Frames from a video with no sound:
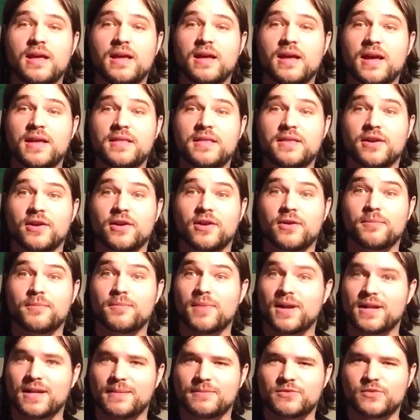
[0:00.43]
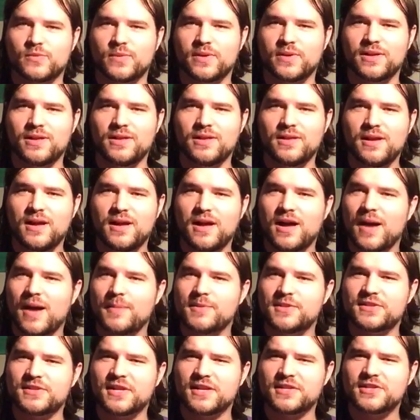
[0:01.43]
Hey there, my name's Will. I'm
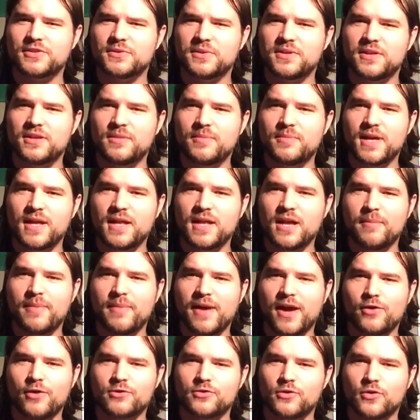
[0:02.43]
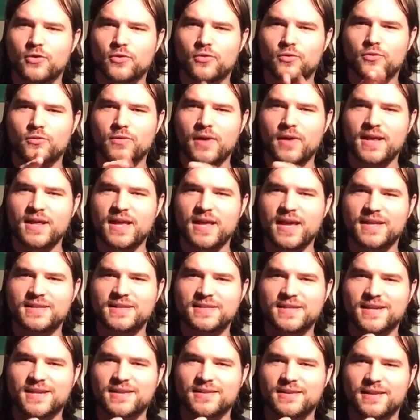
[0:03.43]
going to talk to you a little bit about right hand
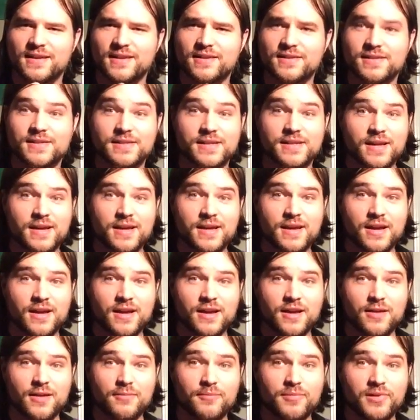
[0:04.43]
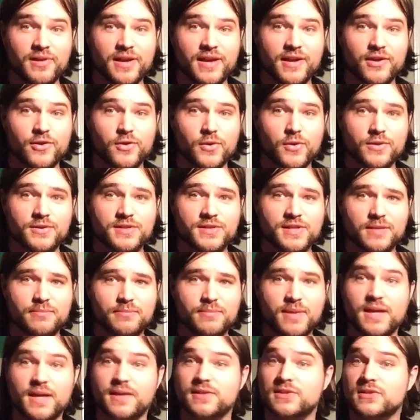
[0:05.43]
techniques and playing chords on
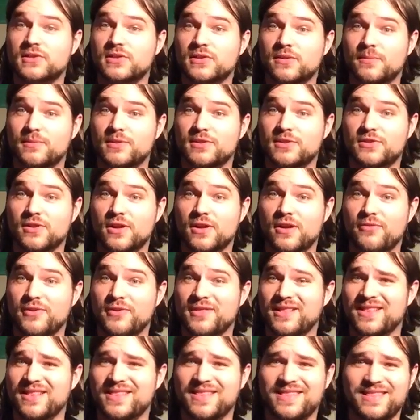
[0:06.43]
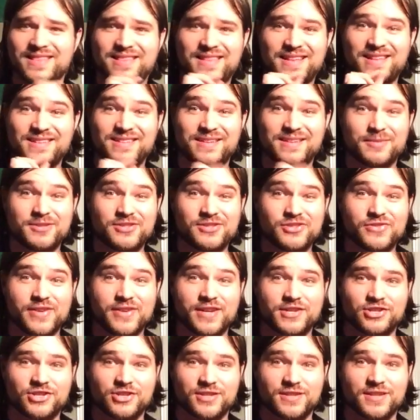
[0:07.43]
bass. I'm going to start off with a little
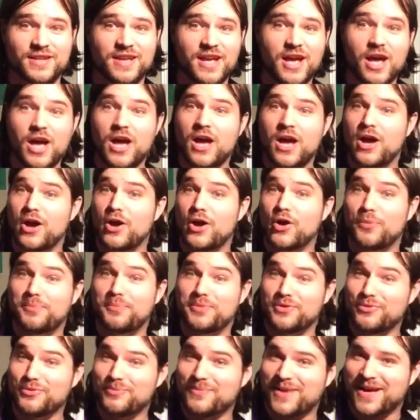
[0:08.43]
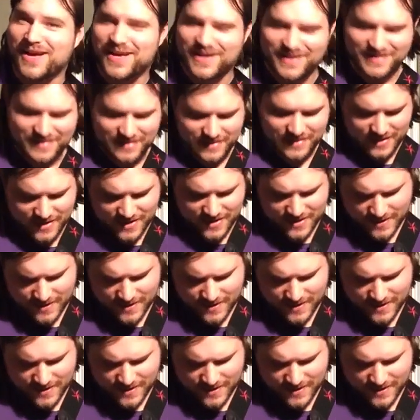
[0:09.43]
demonstration. Hope you don't mind.